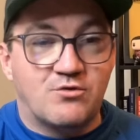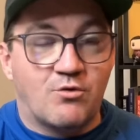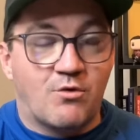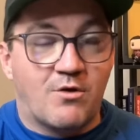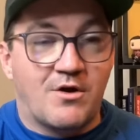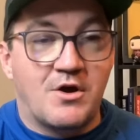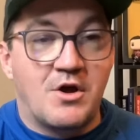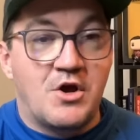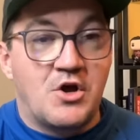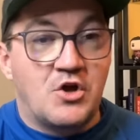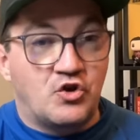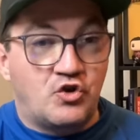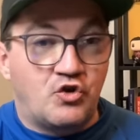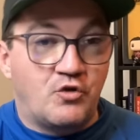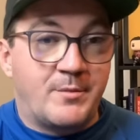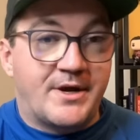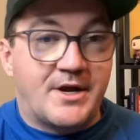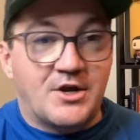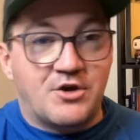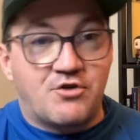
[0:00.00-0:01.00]
or
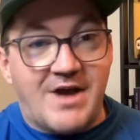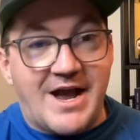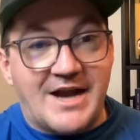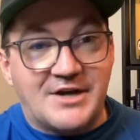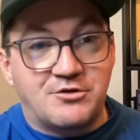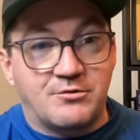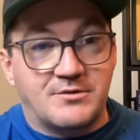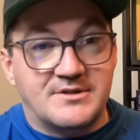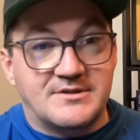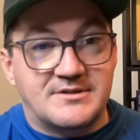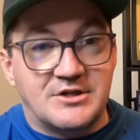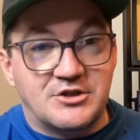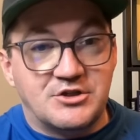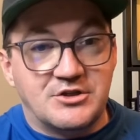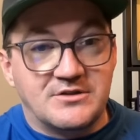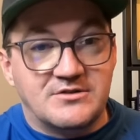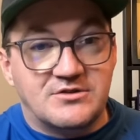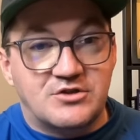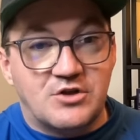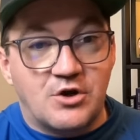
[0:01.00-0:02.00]
looming contractual
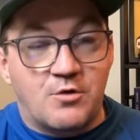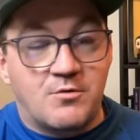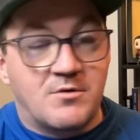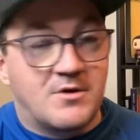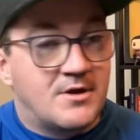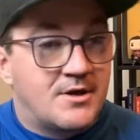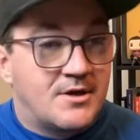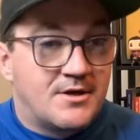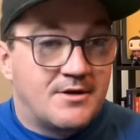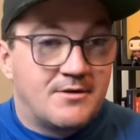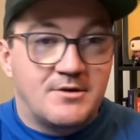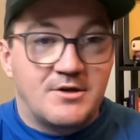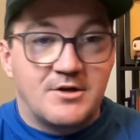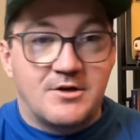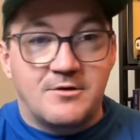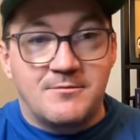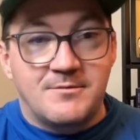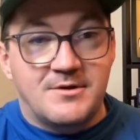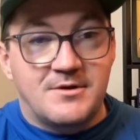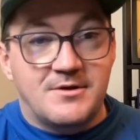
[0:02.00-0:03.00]
decisions. So,
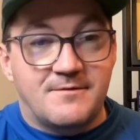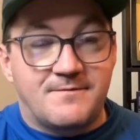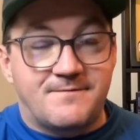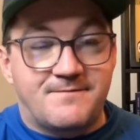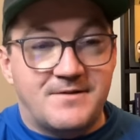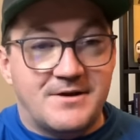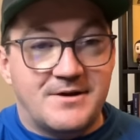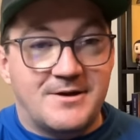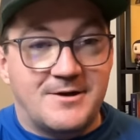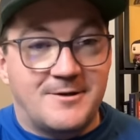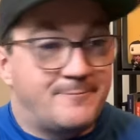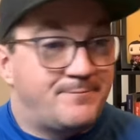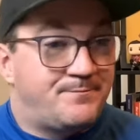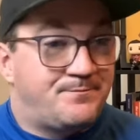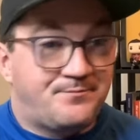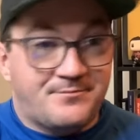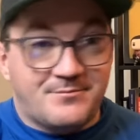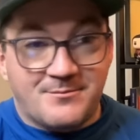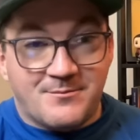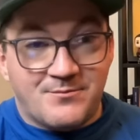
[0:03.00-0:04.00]

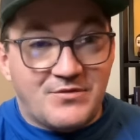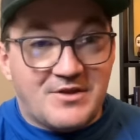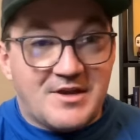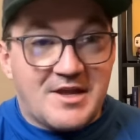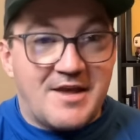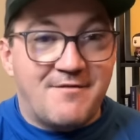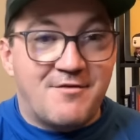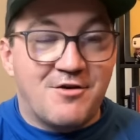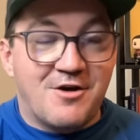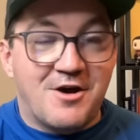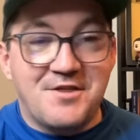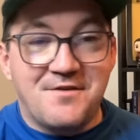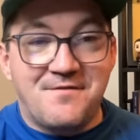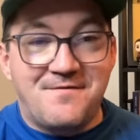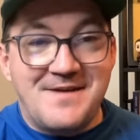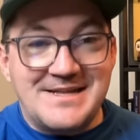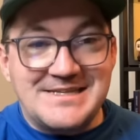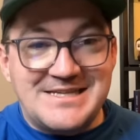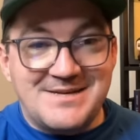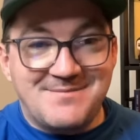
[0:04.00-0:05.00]
if you're on the
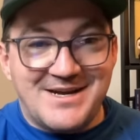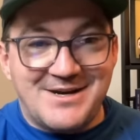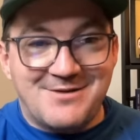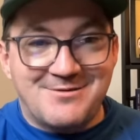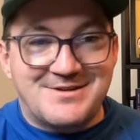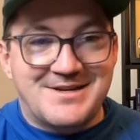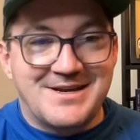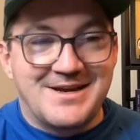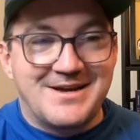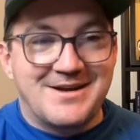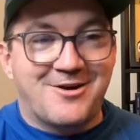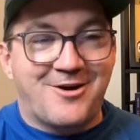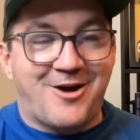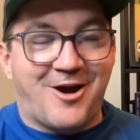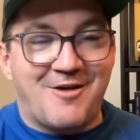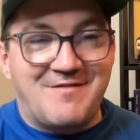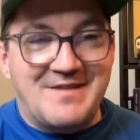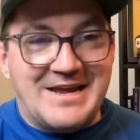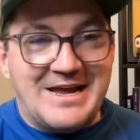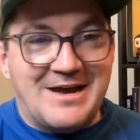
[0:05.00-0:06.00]
fence about
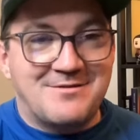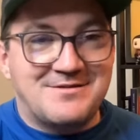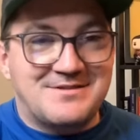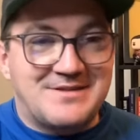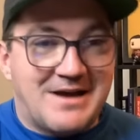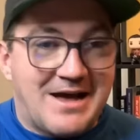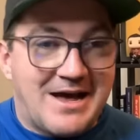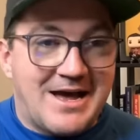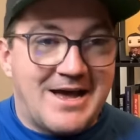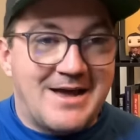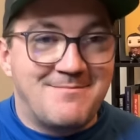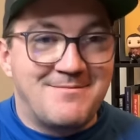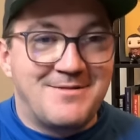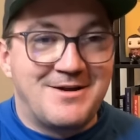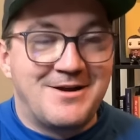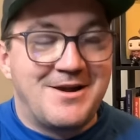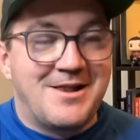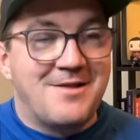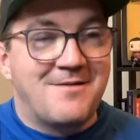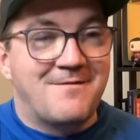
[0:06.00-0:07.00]
carving out time
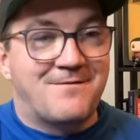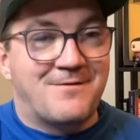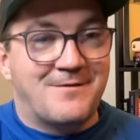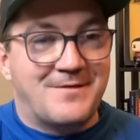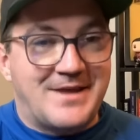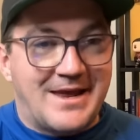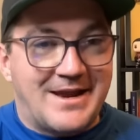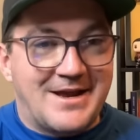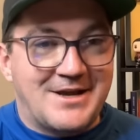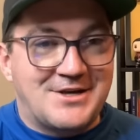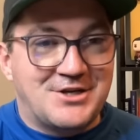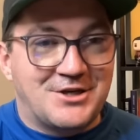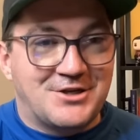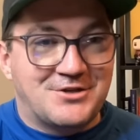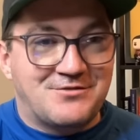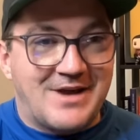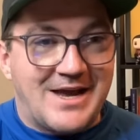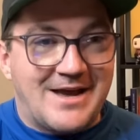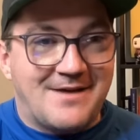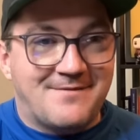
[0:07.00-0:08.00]
for the NHL
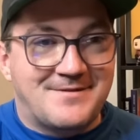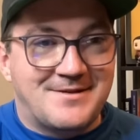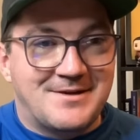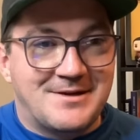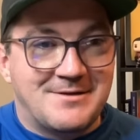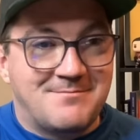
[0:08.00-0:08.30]
draft,